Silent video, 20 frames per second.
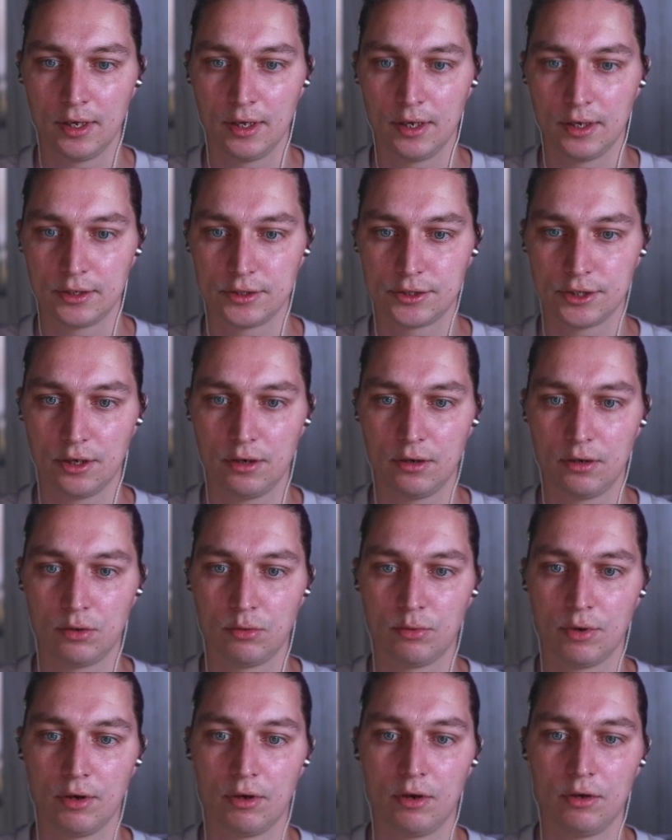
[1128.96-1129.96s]
So
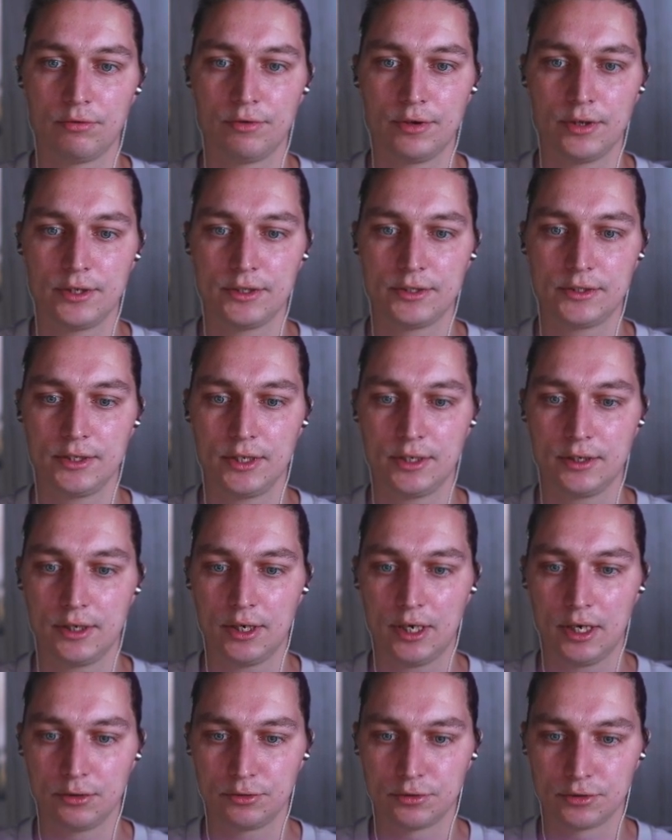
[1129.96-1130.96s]
we've already seen
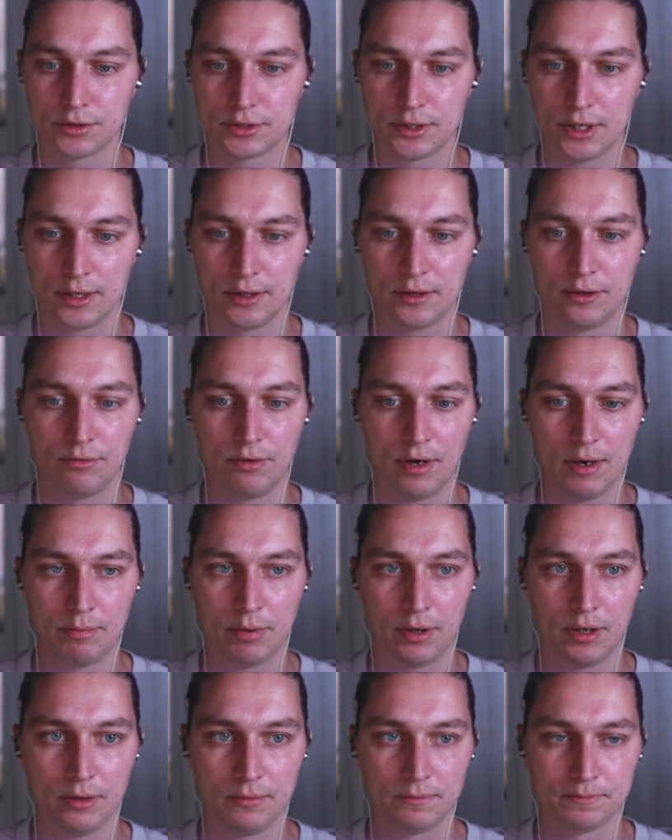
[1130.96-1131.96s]
how to start the
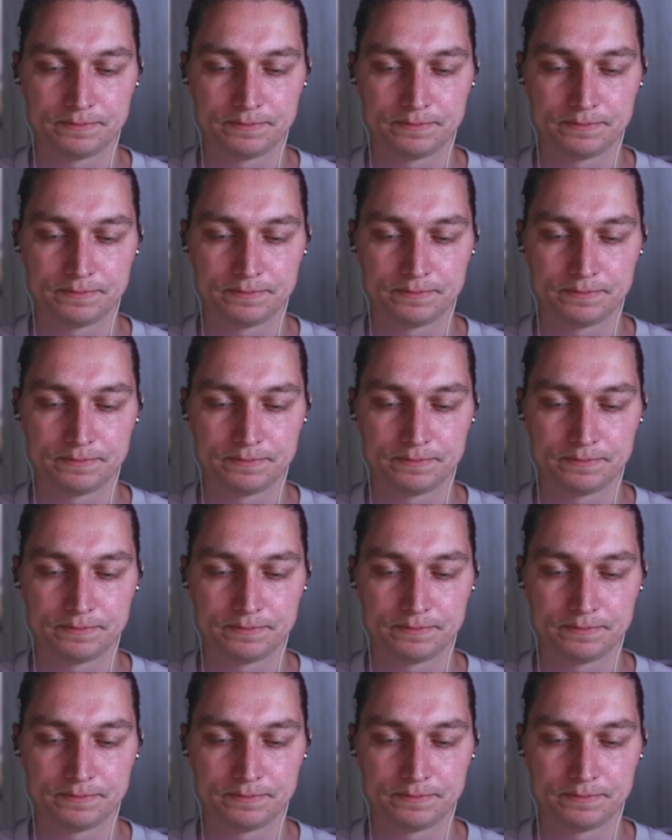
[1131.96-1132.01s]
REPL.